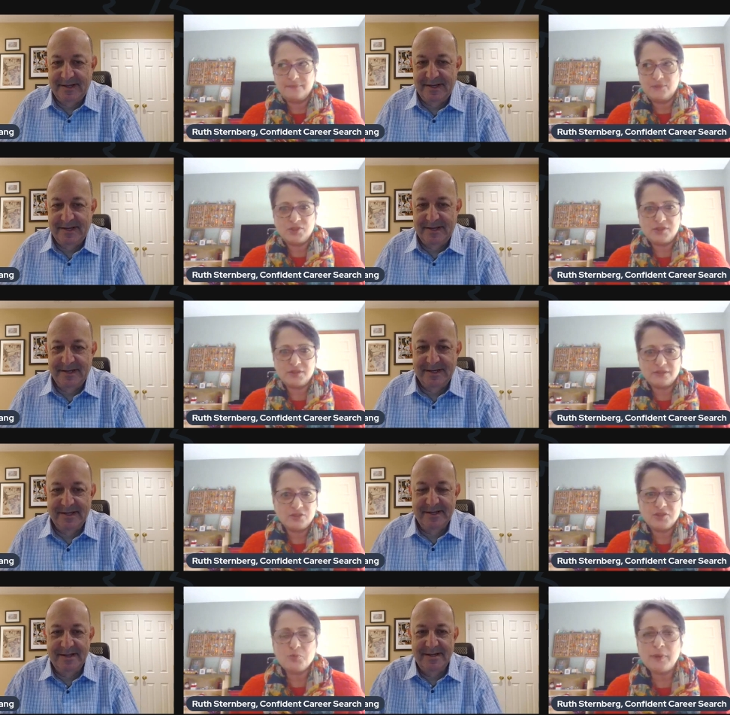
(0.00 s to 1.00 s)
Speaker 1: just
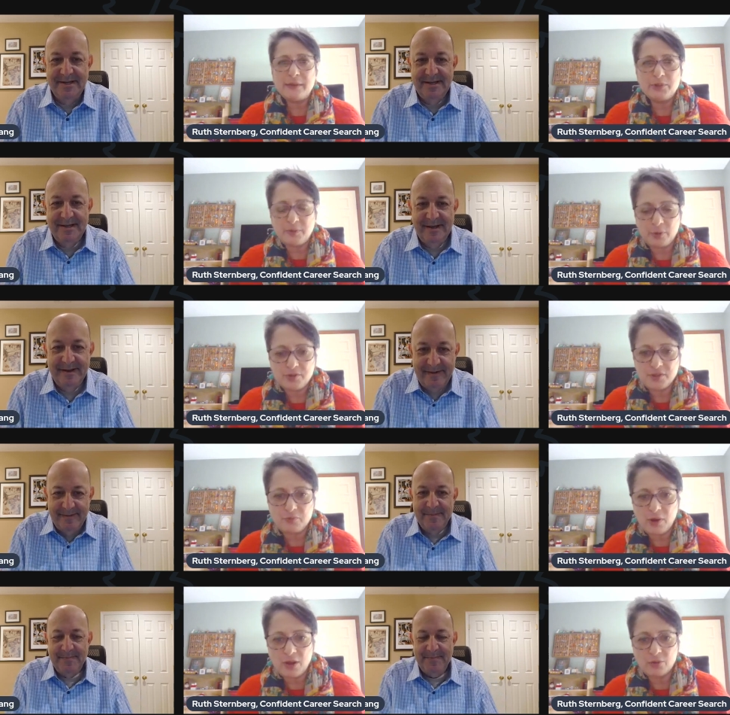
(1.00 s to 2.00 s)
just read what the
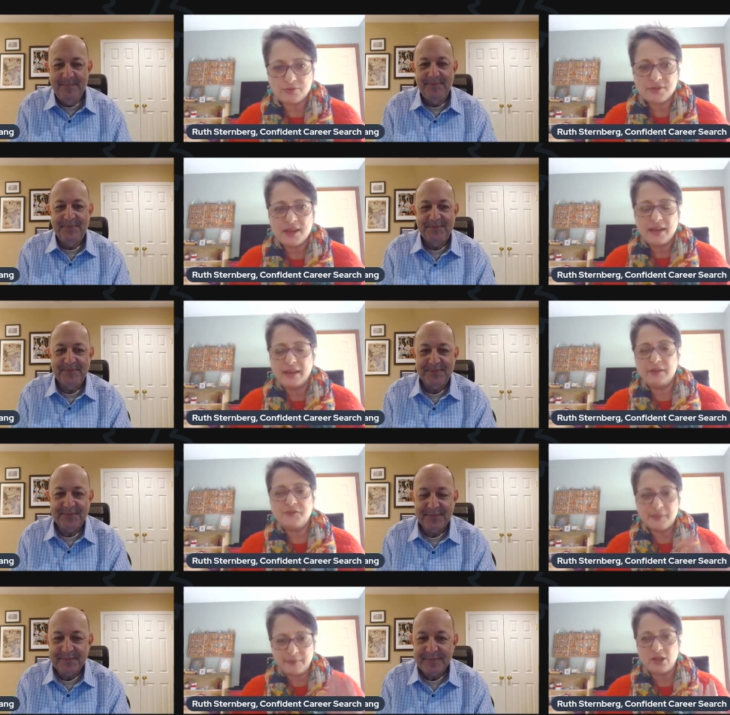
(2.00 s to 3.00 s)
person wrote. And
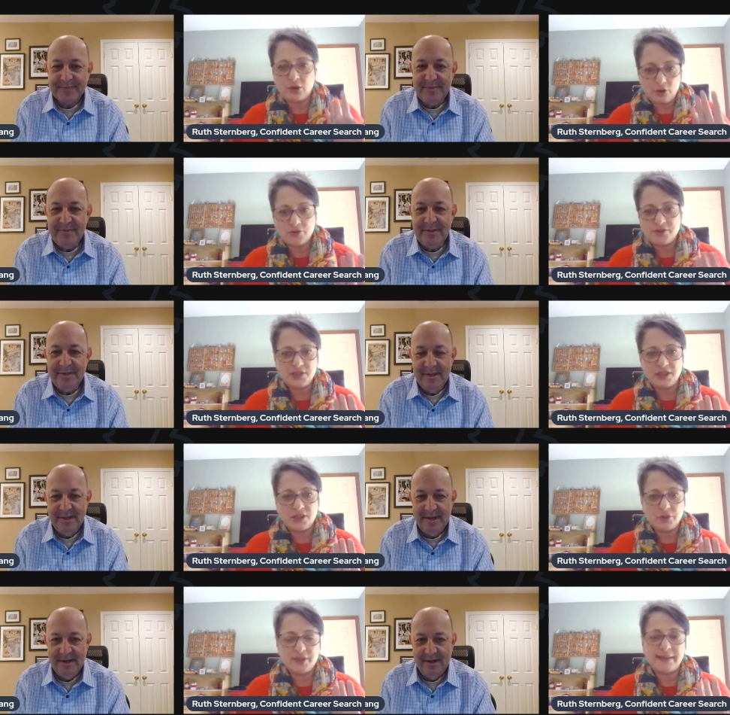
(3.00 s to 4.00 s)
if something occurs to
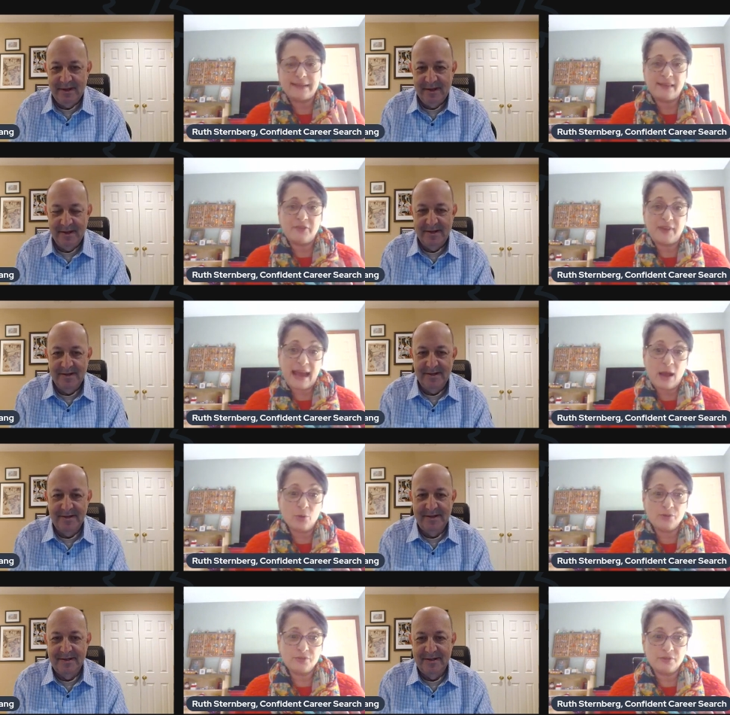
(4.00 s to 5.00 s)
you that they left
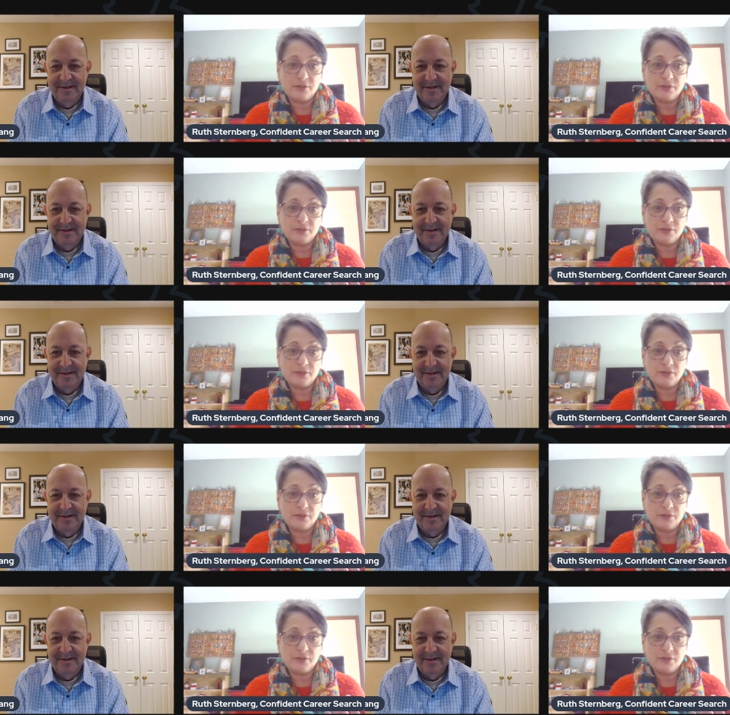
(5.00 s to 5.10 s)
out,